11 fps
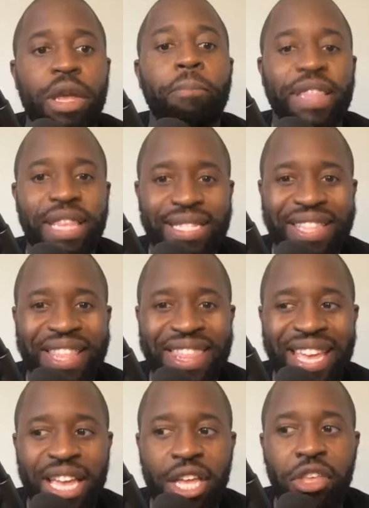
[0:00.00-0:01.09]
But this is the
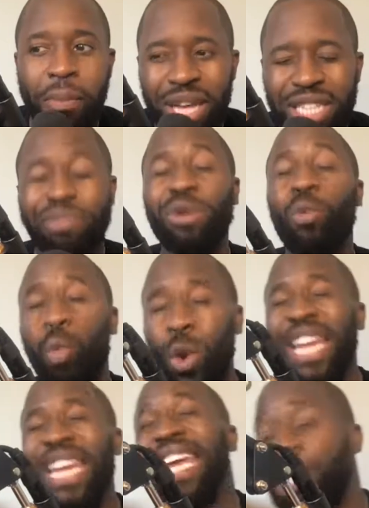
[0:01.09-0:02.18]
thing. You must be
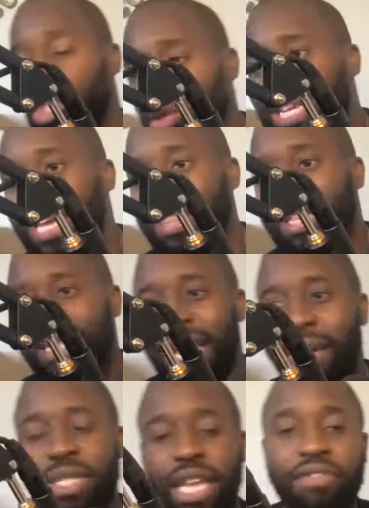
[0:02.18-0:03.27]
willing to take the steps.